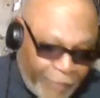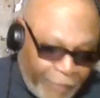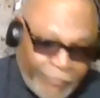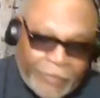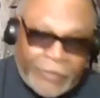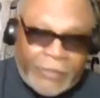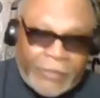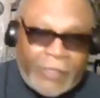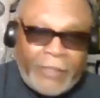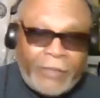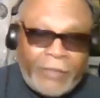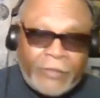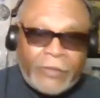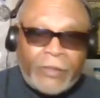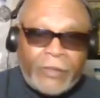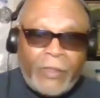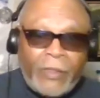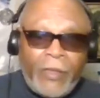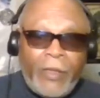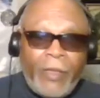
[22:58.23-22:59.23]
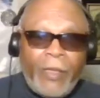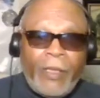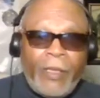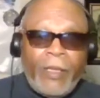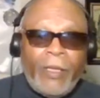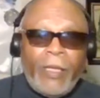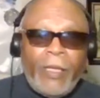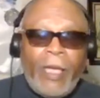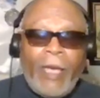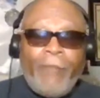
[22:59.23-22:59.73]
I mean, we're
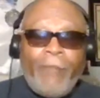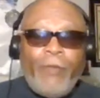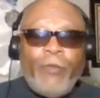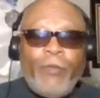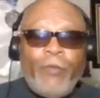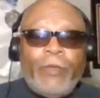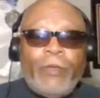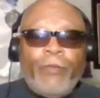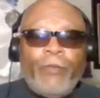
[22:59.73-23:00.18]
simply not